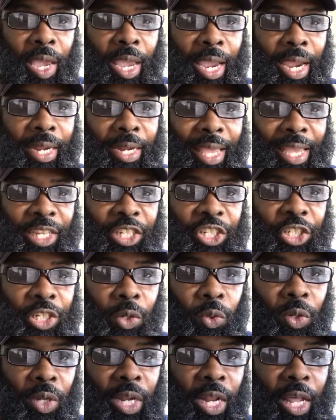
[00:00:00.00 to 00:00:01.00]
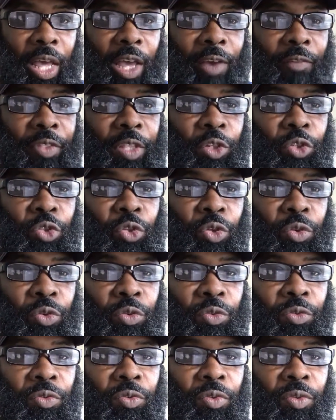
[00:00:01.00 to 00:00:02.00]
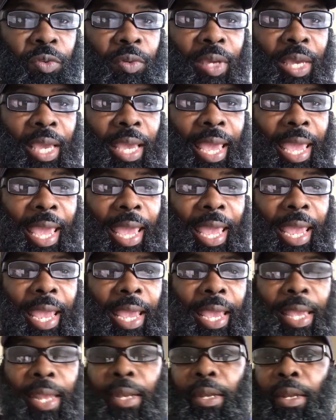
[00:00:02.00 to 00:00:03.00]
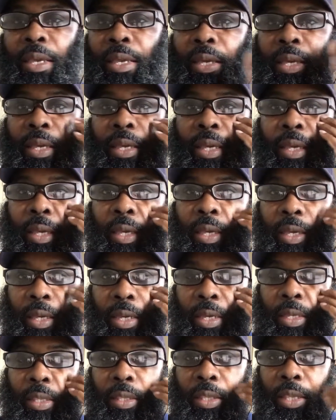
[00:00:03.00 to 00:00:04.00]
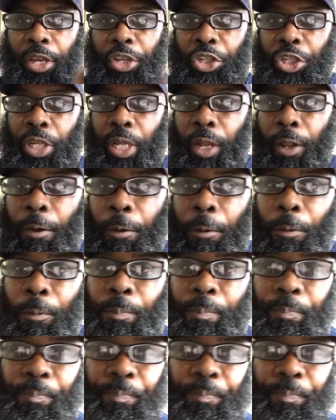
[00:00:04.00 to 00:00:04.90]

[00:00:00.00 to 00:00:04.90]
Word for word: And they shall love the truth and the shalom.